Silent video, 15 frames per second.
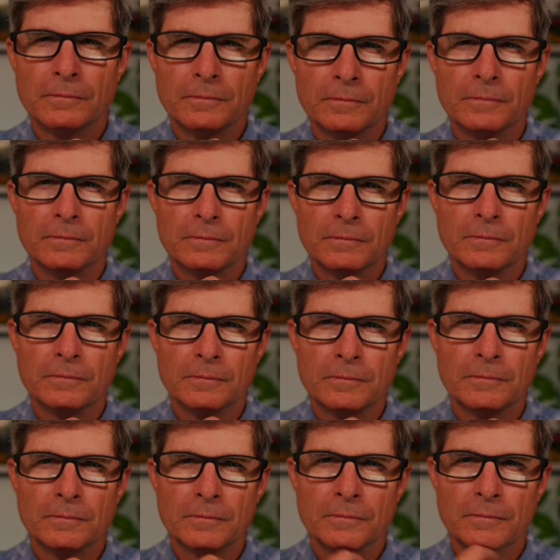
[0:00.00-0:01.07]

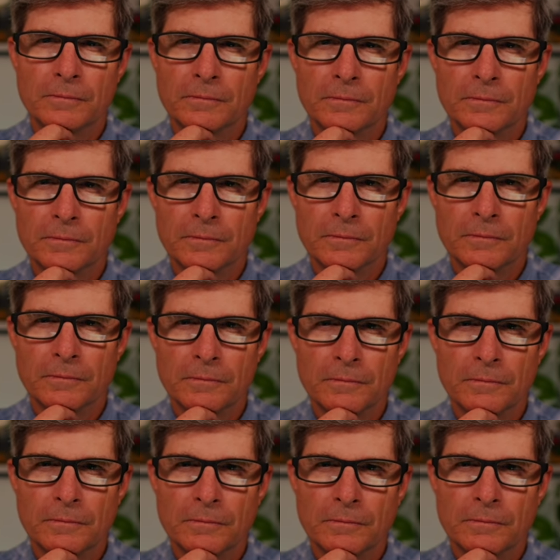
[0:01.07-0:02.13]

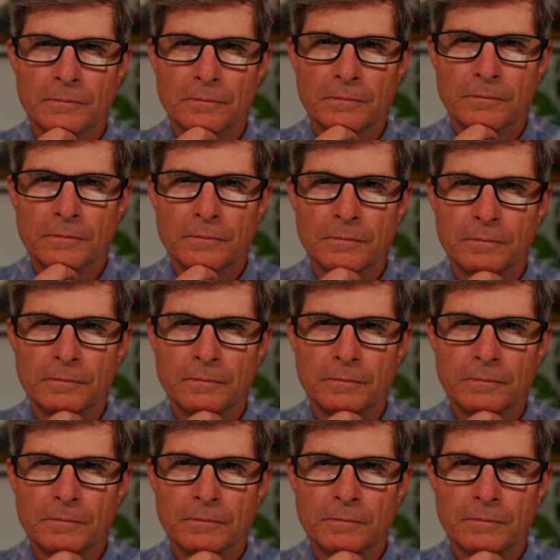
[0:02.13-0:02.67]
This person isn't speaking.